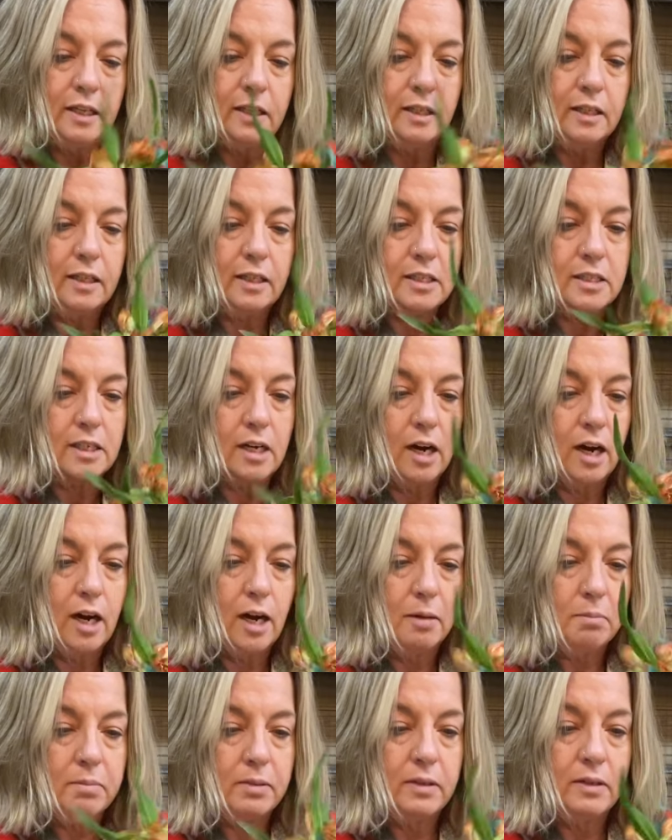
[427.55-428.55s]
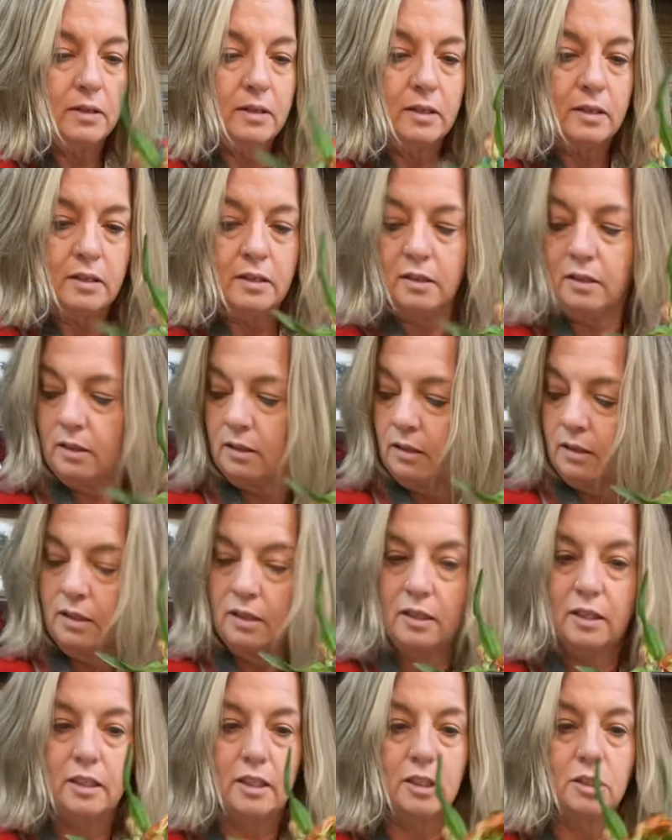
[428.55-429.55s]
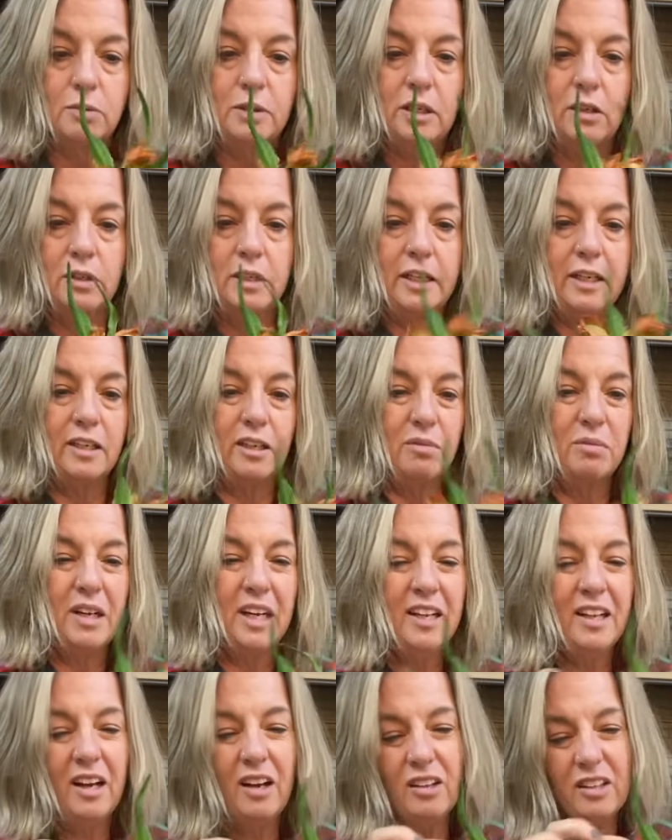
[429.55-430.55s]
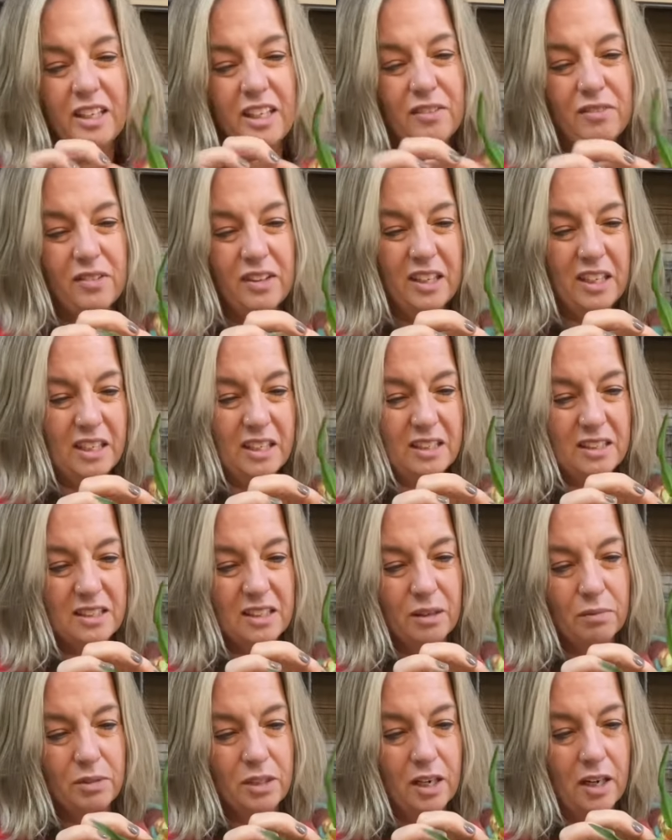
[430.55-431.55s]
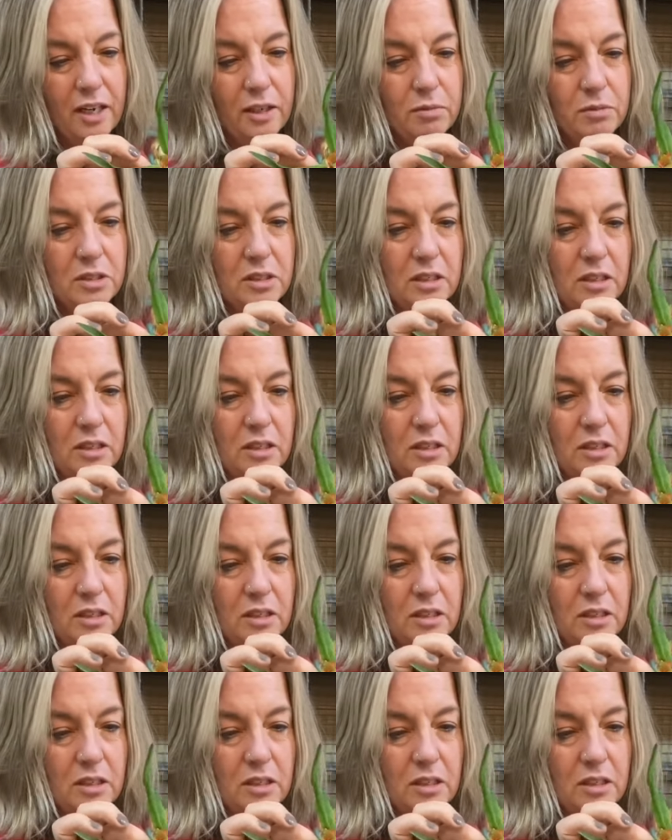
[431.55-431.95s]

the top because we don't need them. And I'll leave these sometimes.